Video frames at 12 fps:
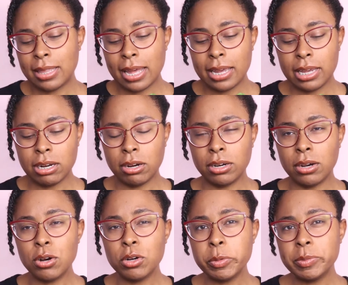like that in our
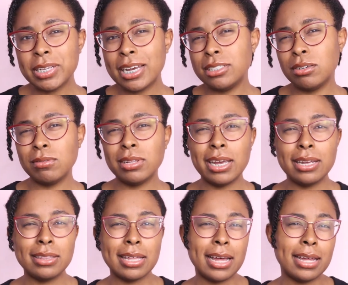homes. I don't
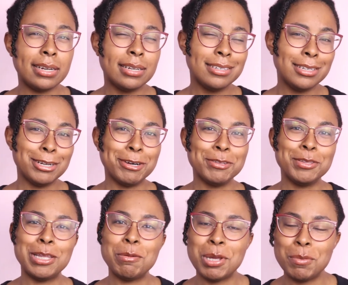like that,
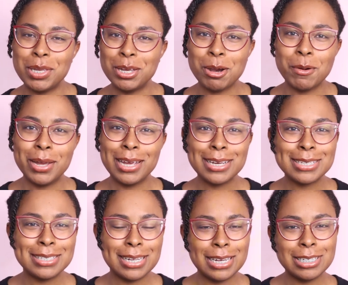they may be going
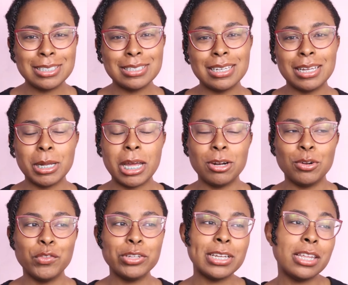extinct. I don't know
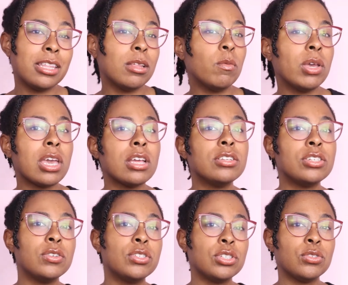if there's anything that we can
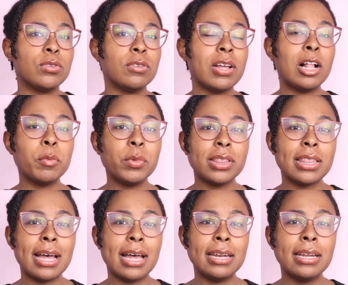do to sort of help with
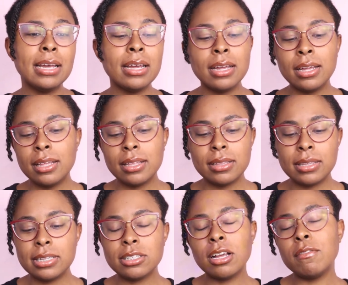that.
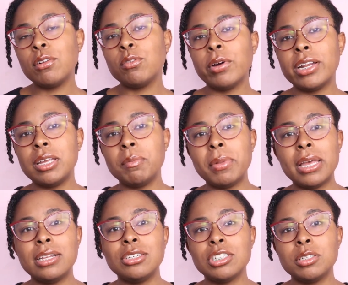These have already
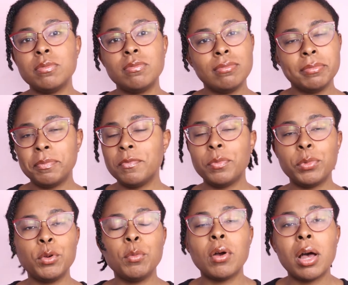been just
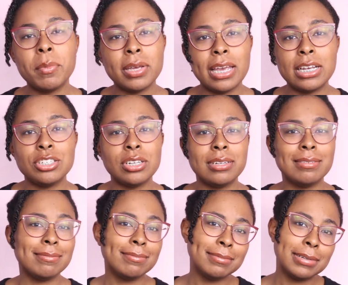through
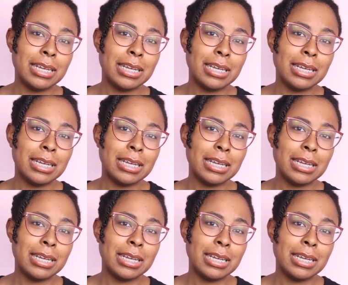propagation